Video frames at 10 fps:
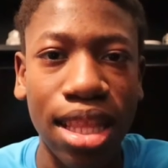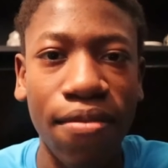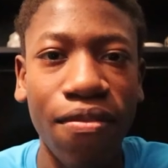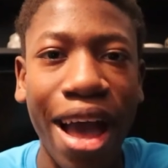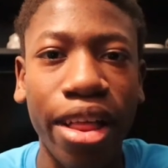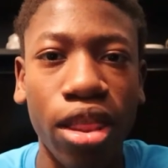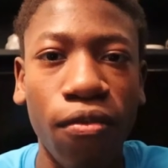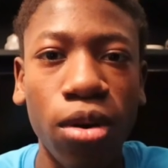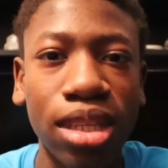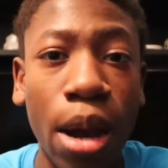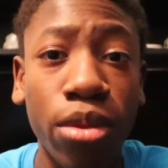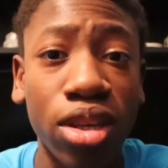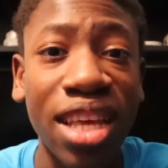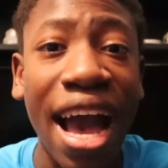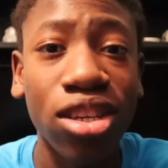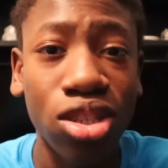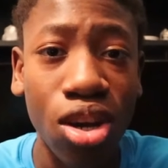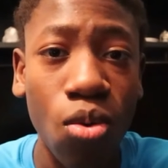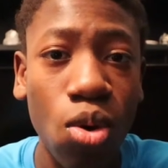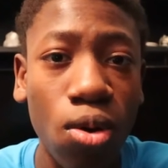and then finally on the 4th time when there's
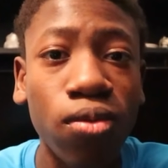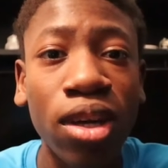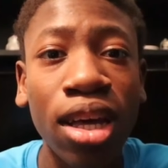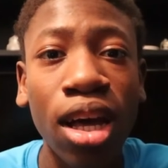actually a wolf,